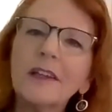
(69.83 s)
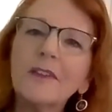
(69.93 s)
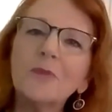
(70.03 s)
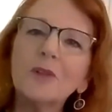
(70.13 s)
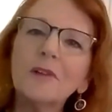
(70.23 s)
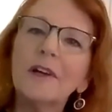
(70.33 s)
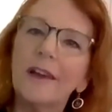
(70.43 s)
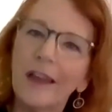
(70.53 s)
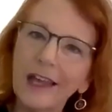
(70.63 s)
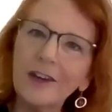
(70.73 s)
and then we'll
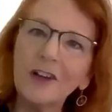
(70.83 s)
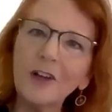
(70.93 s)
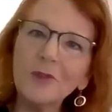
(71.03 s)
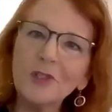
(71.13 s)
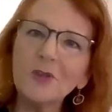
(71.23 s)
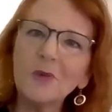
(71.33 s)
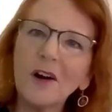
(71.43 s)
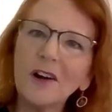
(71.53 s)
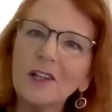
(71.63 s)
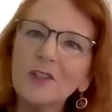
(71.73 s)
head on over to
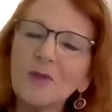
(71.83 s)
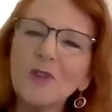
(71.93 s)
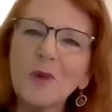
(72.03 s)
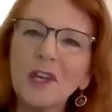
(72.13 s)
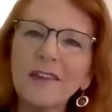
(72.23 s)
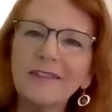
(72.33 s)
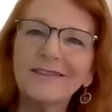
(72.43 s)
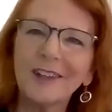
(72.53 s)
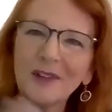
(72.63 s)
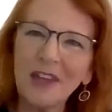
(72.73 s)
our interviewee.
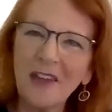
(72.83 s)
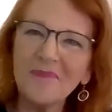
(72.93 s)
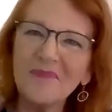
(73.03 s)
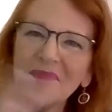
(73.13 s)
Okay?